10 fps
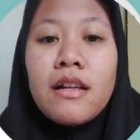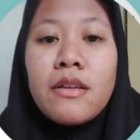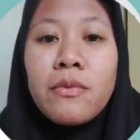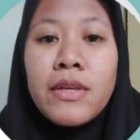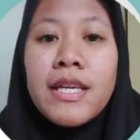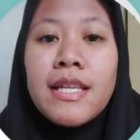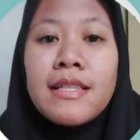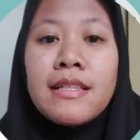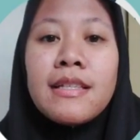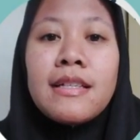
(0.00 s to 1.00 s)
we
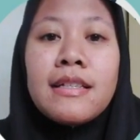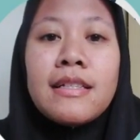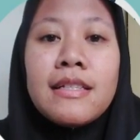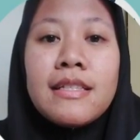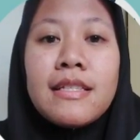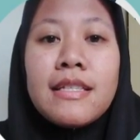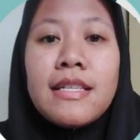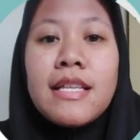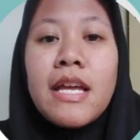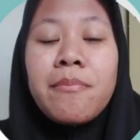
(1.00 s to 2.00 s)
can
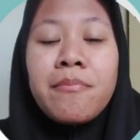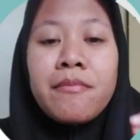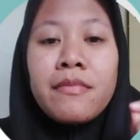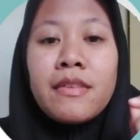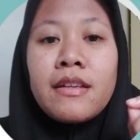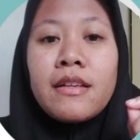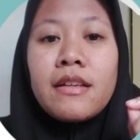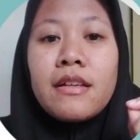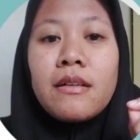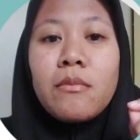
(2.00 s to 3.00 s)
see that
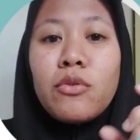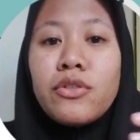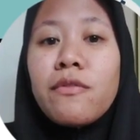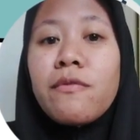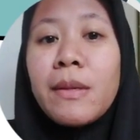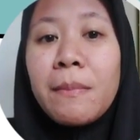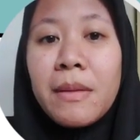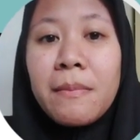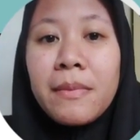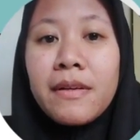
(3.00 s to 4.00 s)
most of the
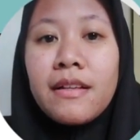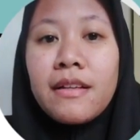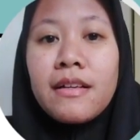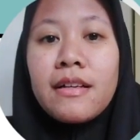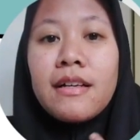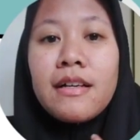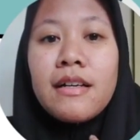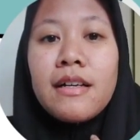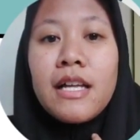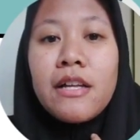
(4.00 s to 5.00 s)
people
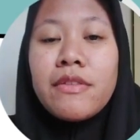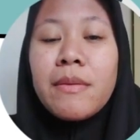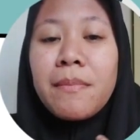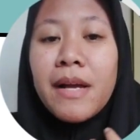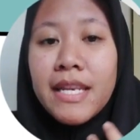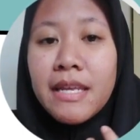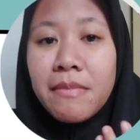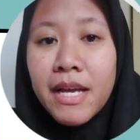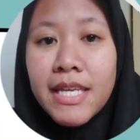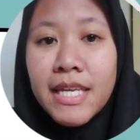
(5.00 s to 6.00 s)
have the panic
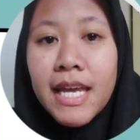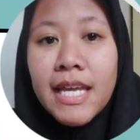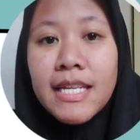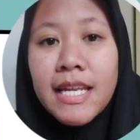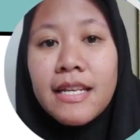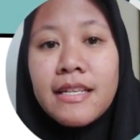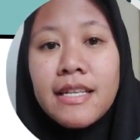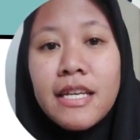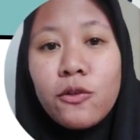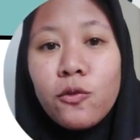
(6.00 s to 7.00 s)
buying, and then
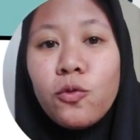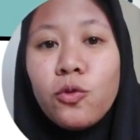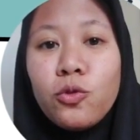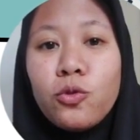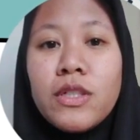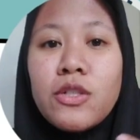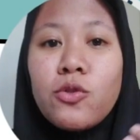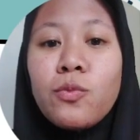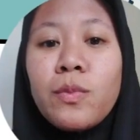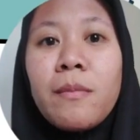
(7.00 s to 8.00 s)
they go to the
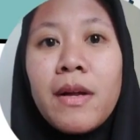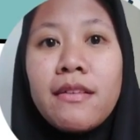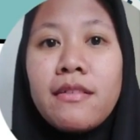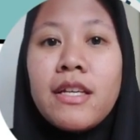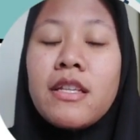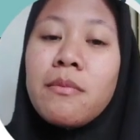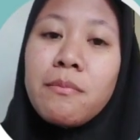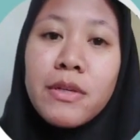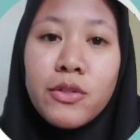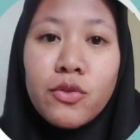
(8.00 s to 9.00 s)
supermarket, the
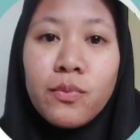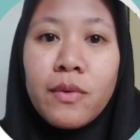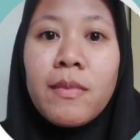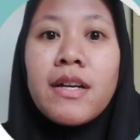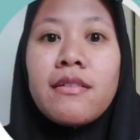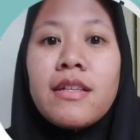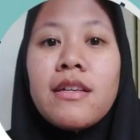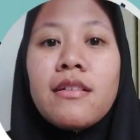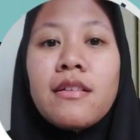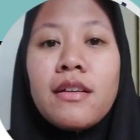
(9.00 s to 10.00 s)
big
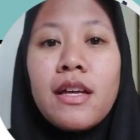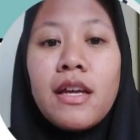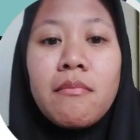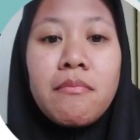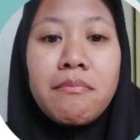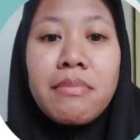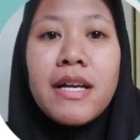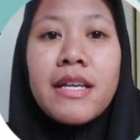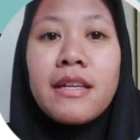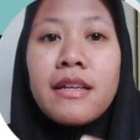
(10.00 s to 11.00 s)
supermarket, and buy